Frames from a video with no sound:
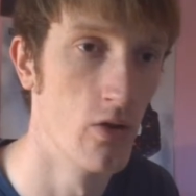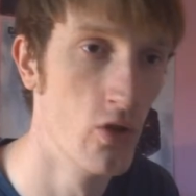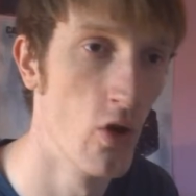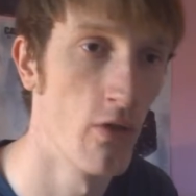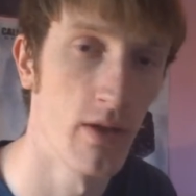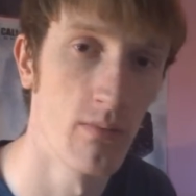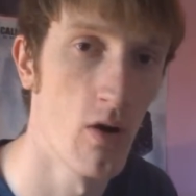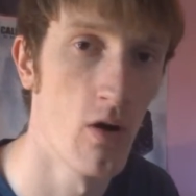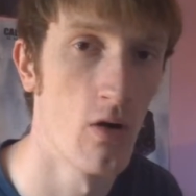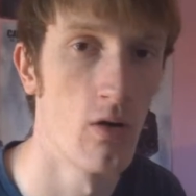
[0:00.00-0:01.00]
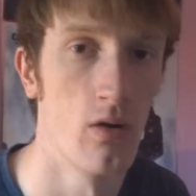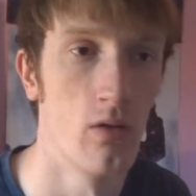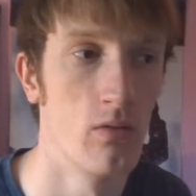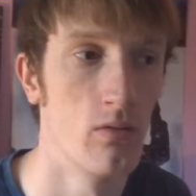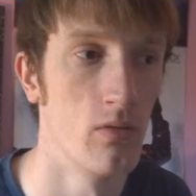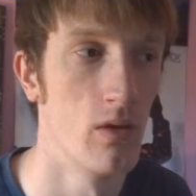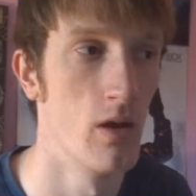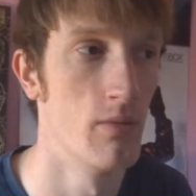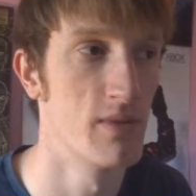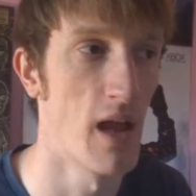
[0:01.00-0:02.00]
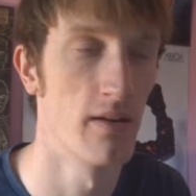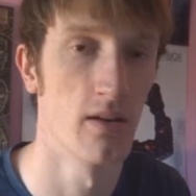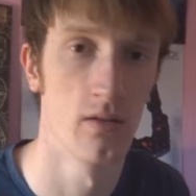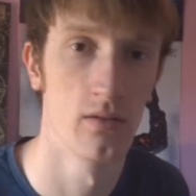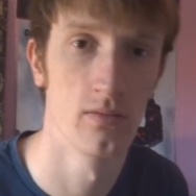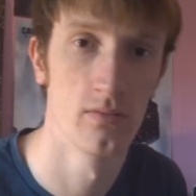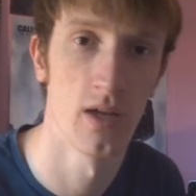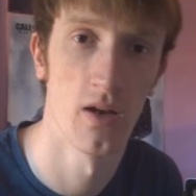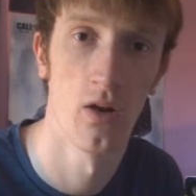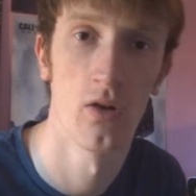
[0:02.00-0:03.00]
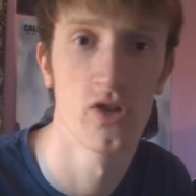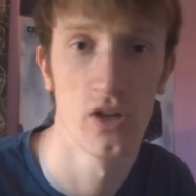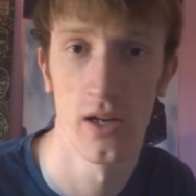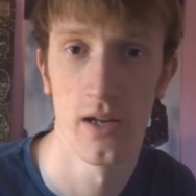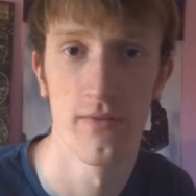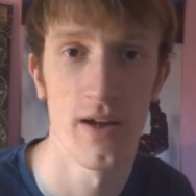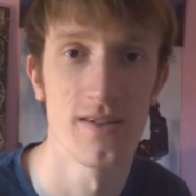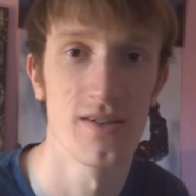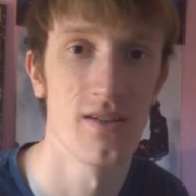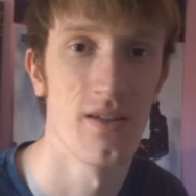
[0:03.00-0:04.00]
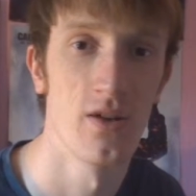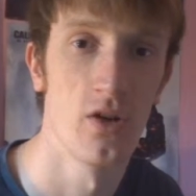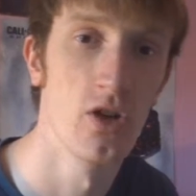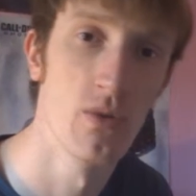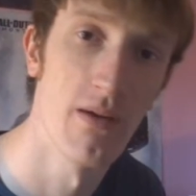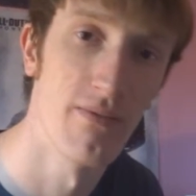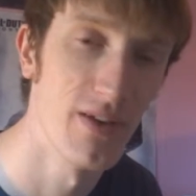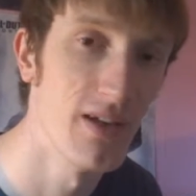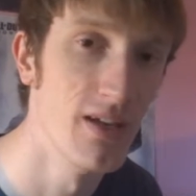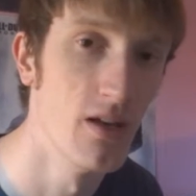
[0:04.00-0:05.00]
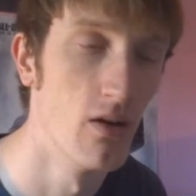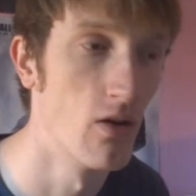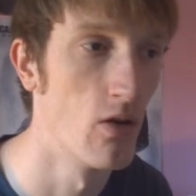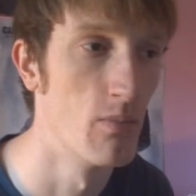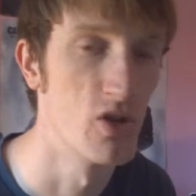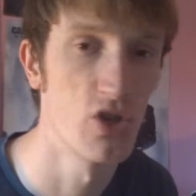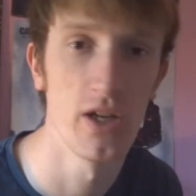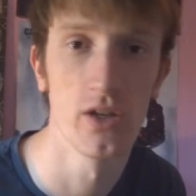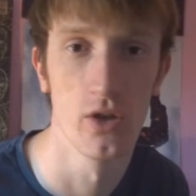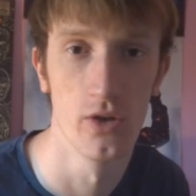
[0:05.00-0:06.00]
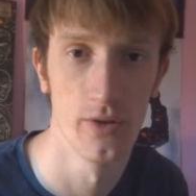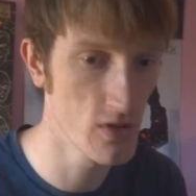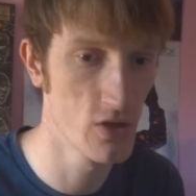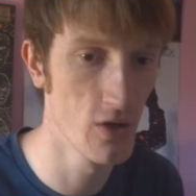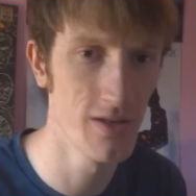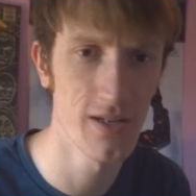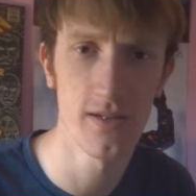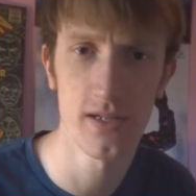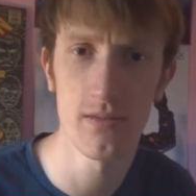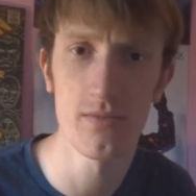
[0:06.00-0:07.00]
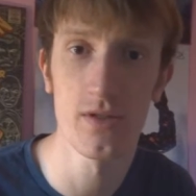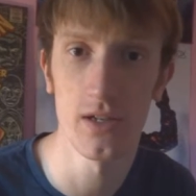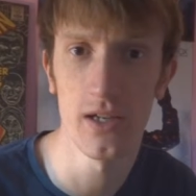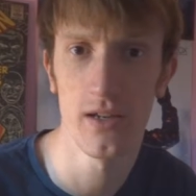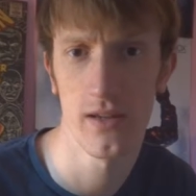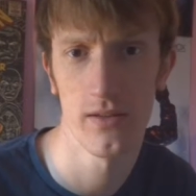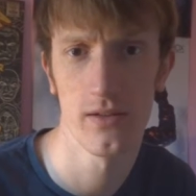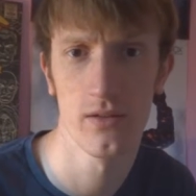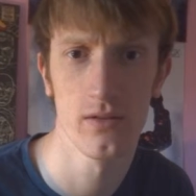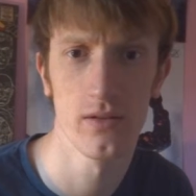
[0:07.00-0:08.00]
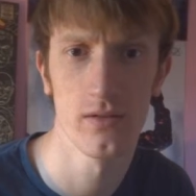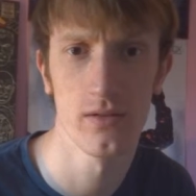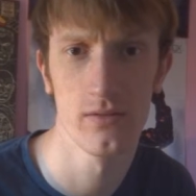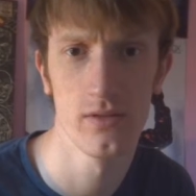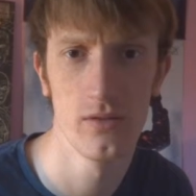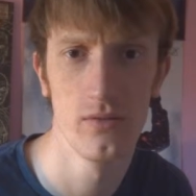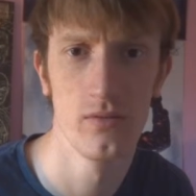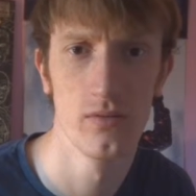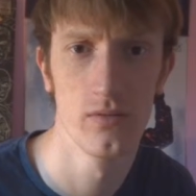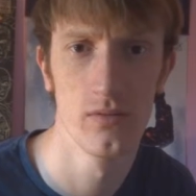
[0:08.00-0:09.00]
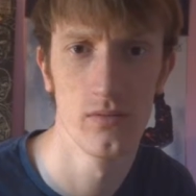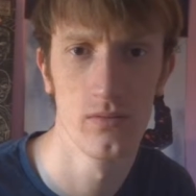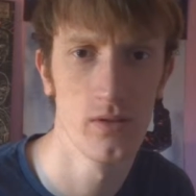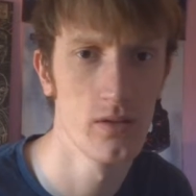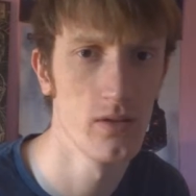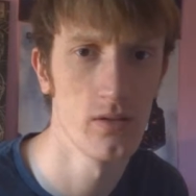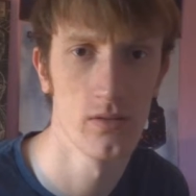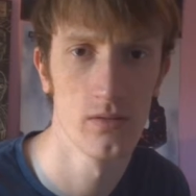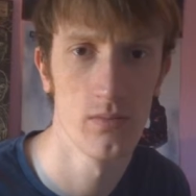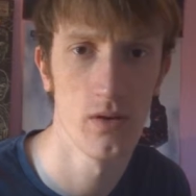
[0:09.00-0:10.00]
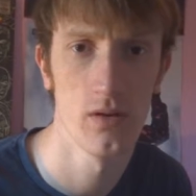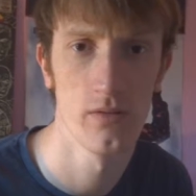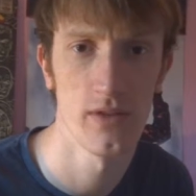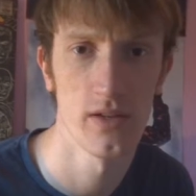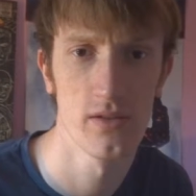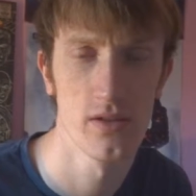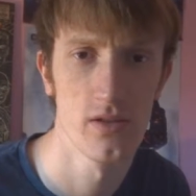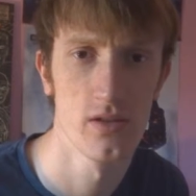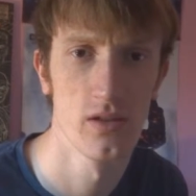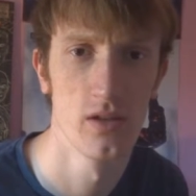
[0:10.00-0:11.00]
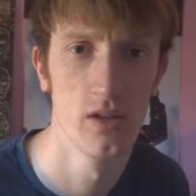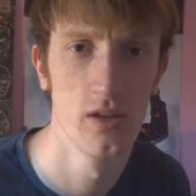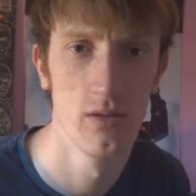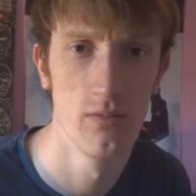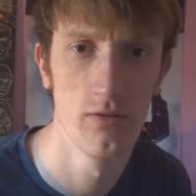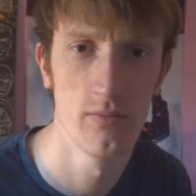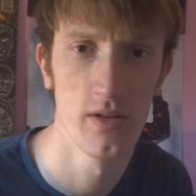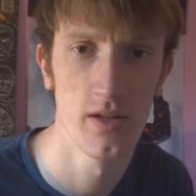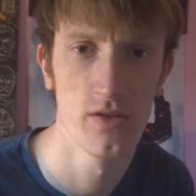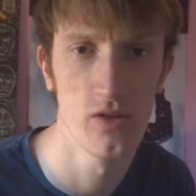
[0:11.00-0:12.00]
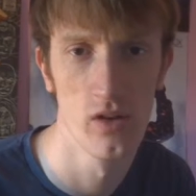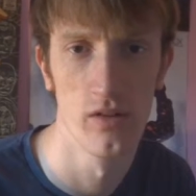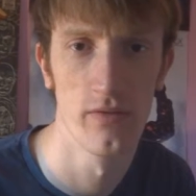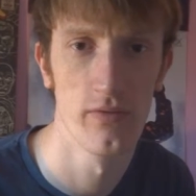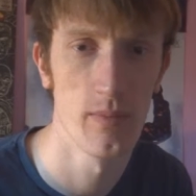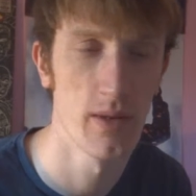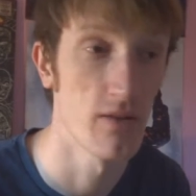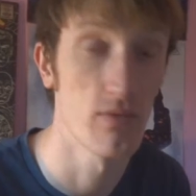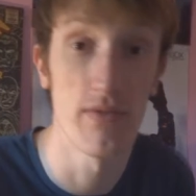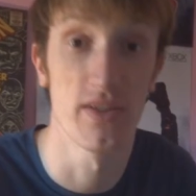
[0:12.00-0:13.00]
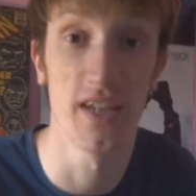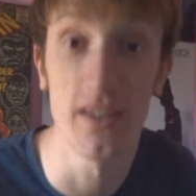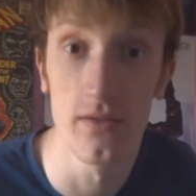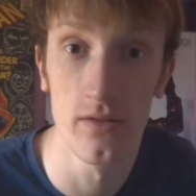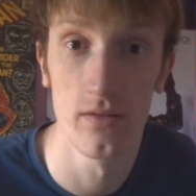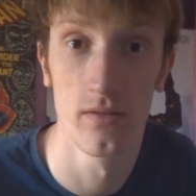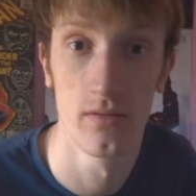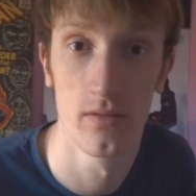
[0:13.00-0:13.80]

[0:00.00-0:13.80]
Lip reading: nothing more technologically advanced than your UAV or machine gun. So it seems clear that they'll do, you know, more advanced movement-y stuff. I mean, I'd rather they didn't.